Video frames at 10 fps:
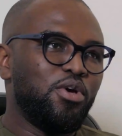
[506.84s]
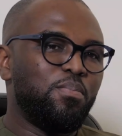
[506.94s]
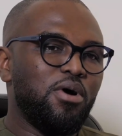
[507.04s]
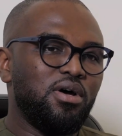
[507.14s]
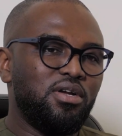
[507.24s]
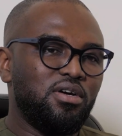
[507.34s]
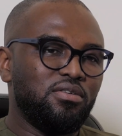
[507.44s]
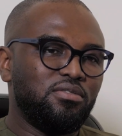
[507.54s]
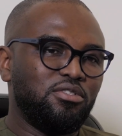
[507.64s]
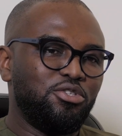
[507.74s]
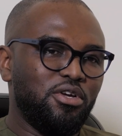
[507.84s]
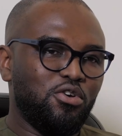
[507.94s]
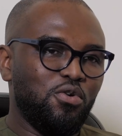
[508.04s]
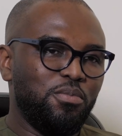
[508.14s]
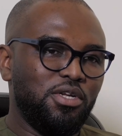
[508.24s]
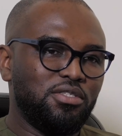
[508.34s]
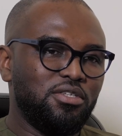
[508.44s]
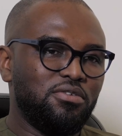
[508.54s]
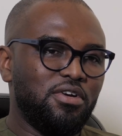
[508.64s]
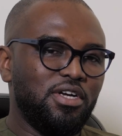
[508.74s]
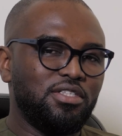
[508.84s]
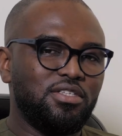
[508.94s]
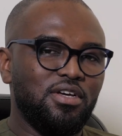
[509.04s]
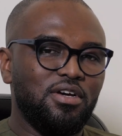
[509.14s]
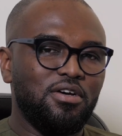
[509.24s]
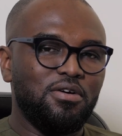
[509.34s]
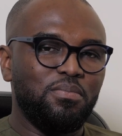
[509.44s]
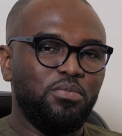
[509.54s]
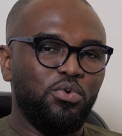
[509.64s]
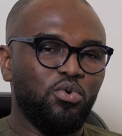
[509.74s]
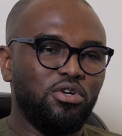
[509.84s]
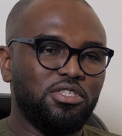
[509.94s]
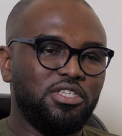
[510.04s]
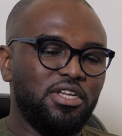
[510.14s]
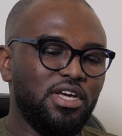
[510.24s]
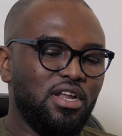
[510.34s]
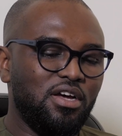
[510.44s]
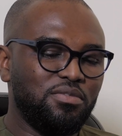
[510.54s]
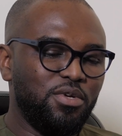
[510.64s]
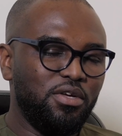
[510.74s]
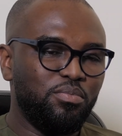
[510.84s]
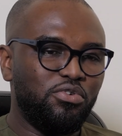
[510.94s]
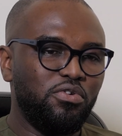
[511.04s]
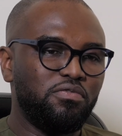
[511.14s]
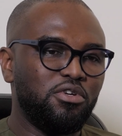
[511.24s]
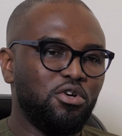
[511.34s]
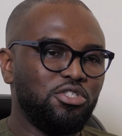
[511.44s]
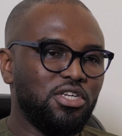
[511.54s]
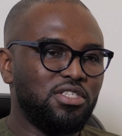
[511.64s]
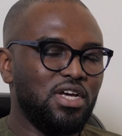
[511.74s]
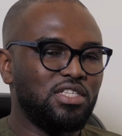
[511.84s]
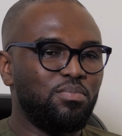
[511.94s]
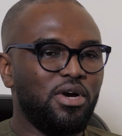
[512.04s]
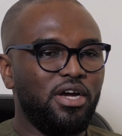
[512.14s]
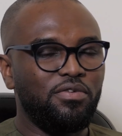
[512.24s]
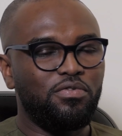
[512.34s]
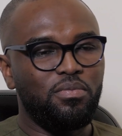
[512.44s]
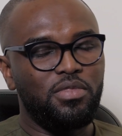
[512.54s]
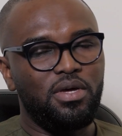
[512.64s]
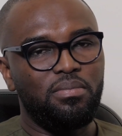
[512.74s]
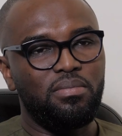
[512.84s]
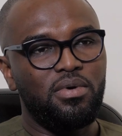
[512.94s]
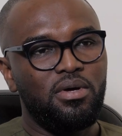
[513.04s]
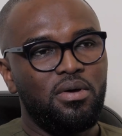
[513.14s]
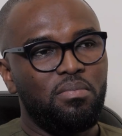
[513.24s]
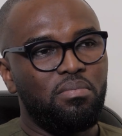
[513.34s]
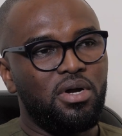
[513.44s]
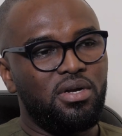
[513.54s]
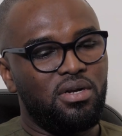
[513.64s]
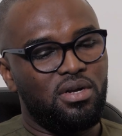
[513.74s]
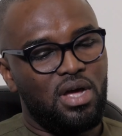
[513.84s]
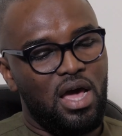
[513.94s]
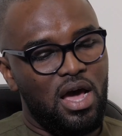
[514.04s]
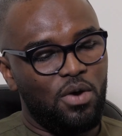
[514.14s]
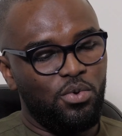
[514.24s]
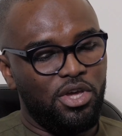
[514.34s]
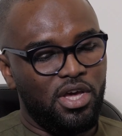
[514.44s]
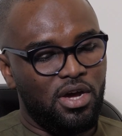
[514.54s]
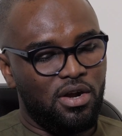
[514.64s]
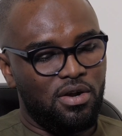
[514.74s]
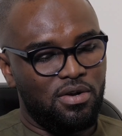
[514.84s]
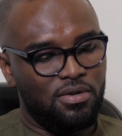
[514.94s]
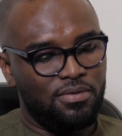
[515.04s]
we are partner to the community, right? Um, we want to see their lives being improved, not just us buying from them, but how we are